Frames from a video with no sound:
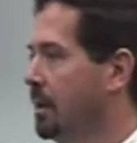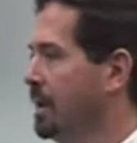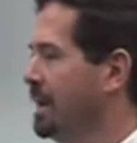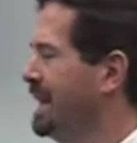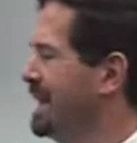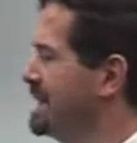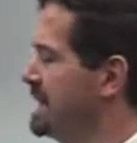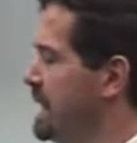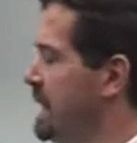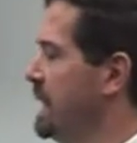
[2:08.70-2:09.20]

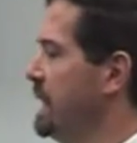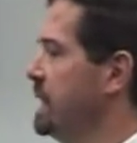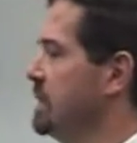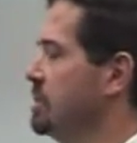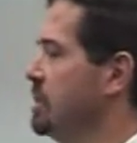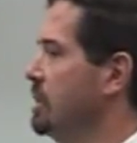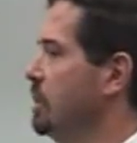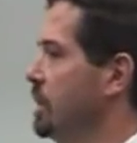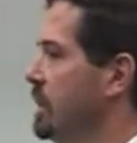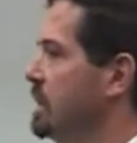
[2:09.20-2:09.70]
Well, that's not
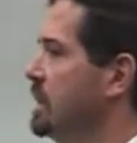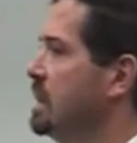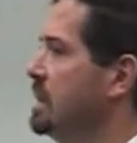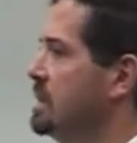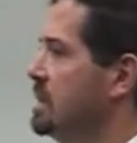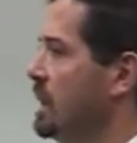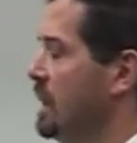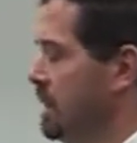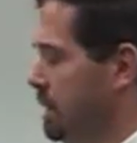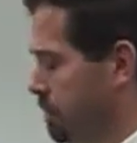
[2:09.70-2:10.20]
actually what they
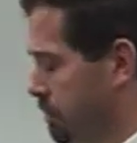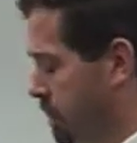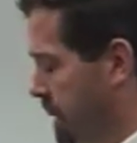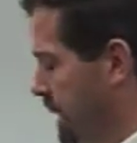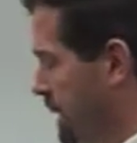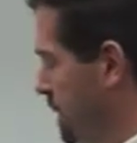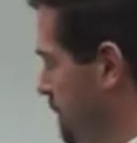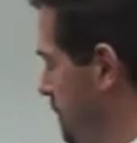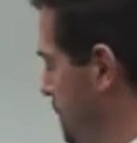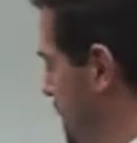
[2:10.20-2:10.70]
say.
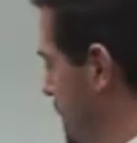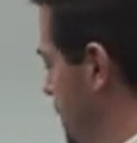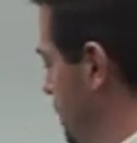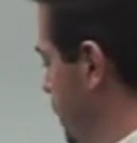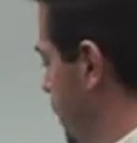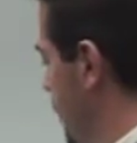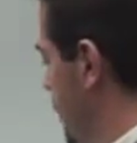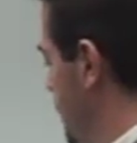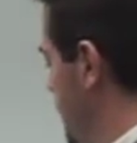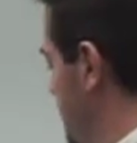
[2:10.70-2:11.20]
But the
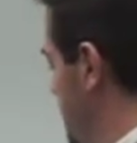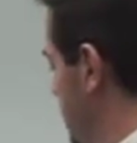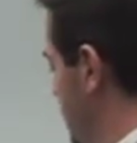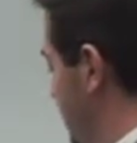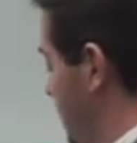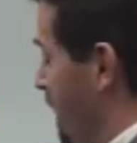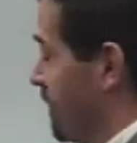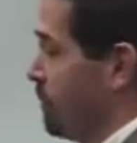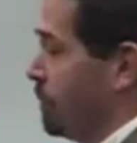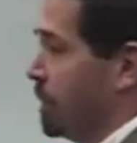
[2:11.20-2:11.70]
point is,
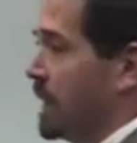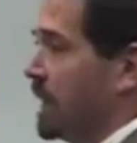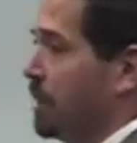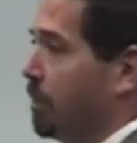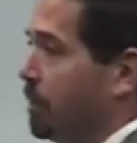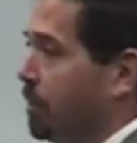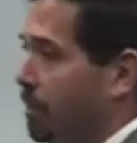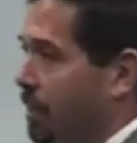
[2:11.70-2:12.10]
the government can...